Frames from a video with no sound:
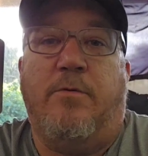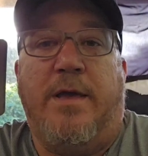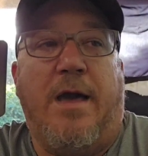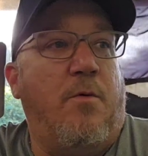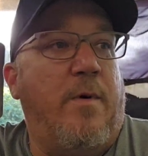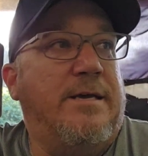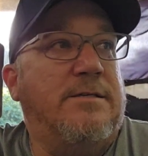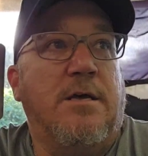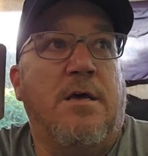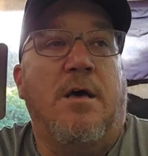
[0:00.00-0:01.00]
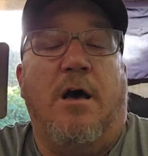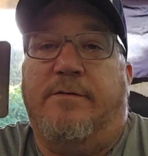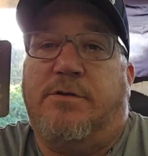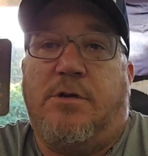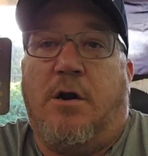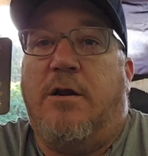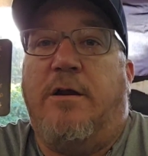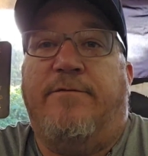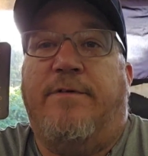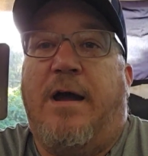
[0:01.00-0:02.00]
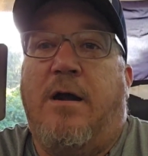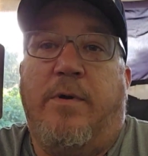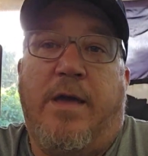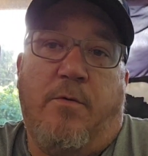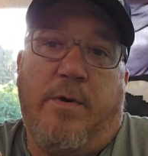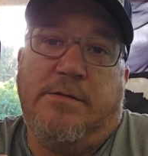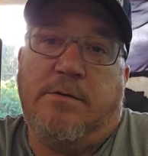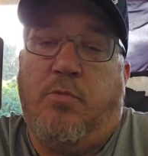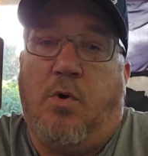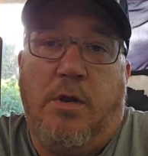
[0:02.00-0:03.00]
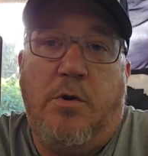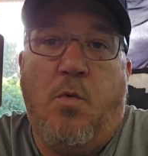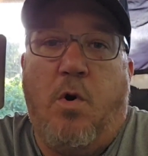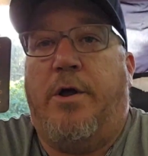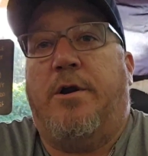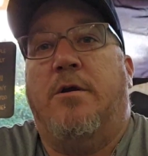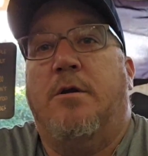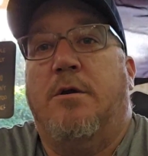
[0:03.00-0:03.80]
We got ways of starting a fire. We got ways of boiling water.